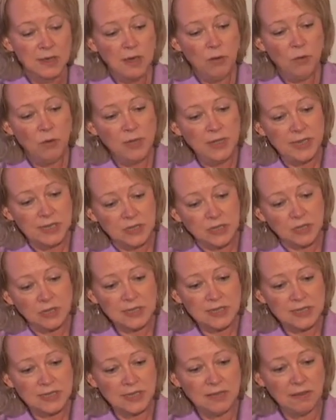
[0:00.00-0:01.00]
Well, the
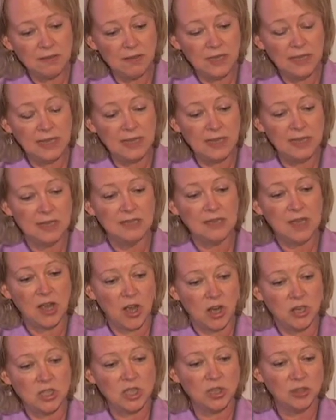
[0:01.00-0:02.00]
interesting thing is that
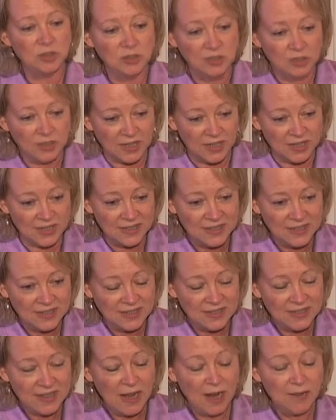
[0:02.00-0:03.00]
our children
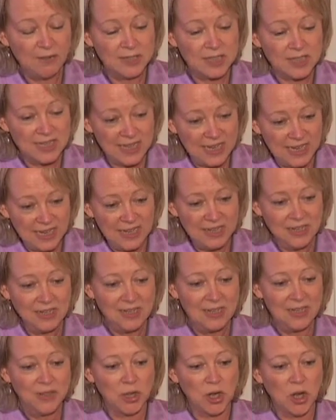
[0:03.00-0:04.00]
have seen
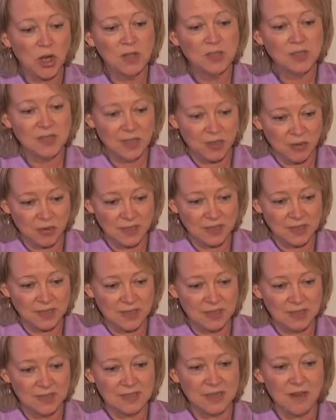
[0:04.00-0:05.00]
the
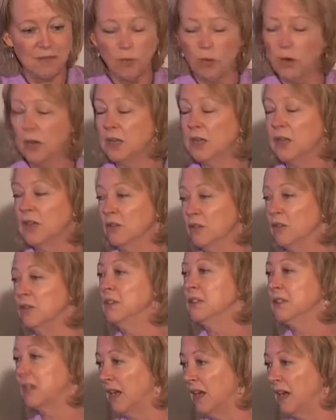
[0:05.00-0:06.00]
consequences of working all
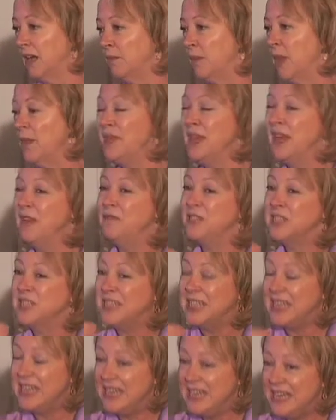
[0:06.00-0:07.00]
the time. They've
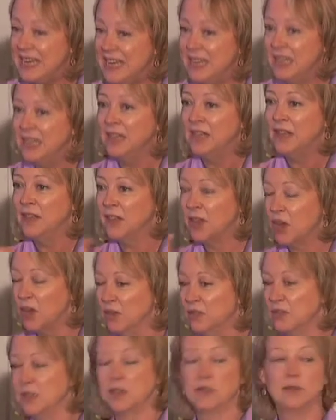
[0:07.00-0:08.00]
seen the
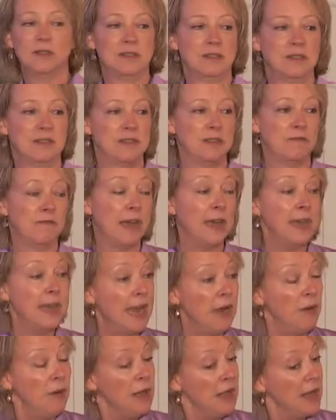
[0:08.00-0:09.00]
consequences of that.
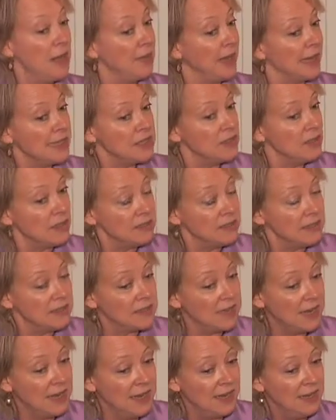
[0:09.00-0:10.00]
Now, that's not to
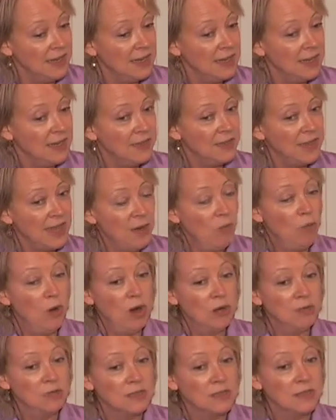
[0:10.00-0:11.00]
say they
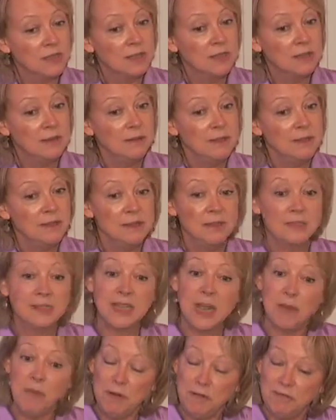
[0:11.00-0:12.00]
won't,
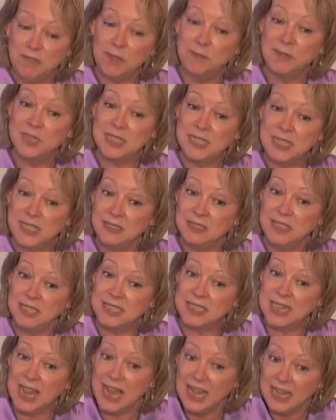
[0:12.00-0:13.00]
some of them still
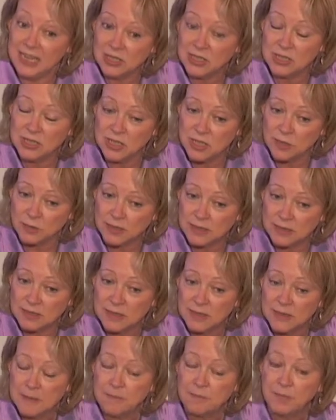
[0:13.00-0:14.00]
decide to do it,
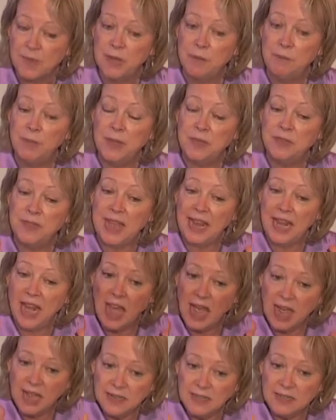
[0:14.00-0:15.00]
but they'll
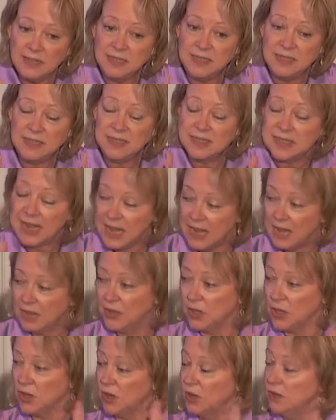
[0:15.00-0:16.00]
understand
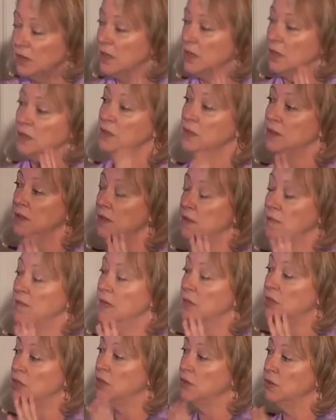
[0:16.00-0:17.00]
the consequences of
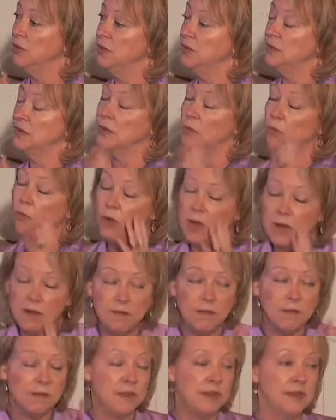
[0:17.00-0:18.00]
their choices. And one of
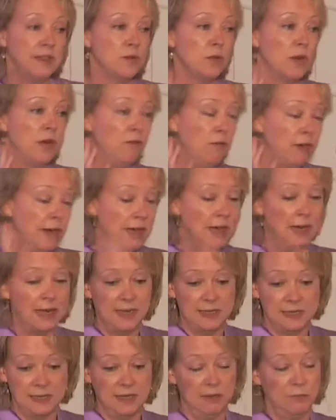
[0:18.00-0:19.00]
the things we're
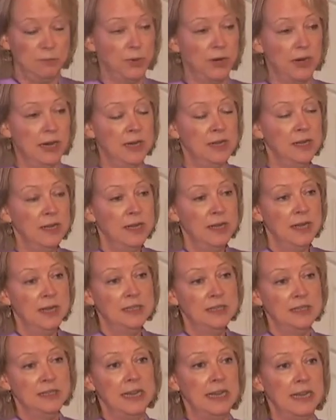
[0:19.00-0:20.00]
realizing, and Brian
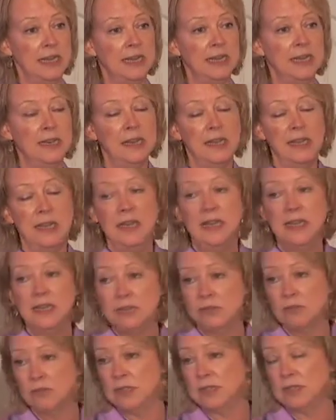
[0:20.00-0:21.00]
has seen it in
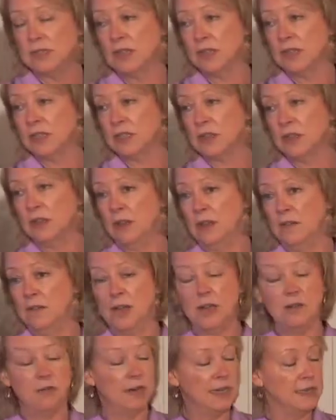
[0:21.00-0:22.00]
his research
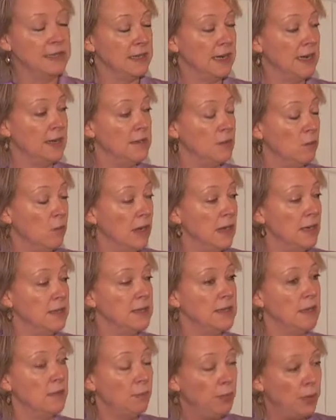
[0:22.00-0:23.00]
at Randstad as well,
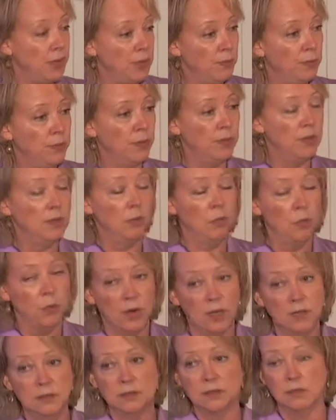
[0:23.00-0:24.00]
is that people
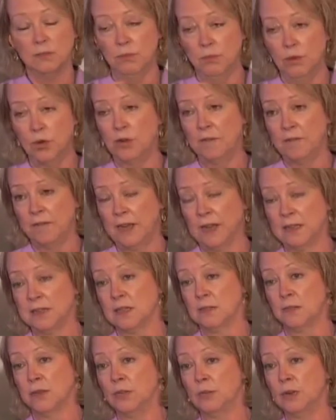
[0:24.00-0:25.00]
want more
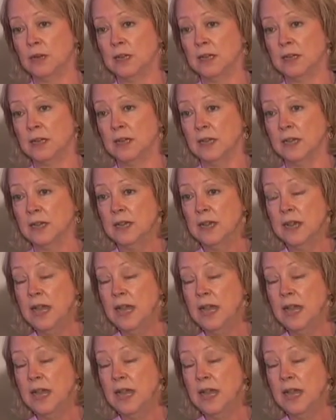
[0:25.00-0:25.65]
flexible working.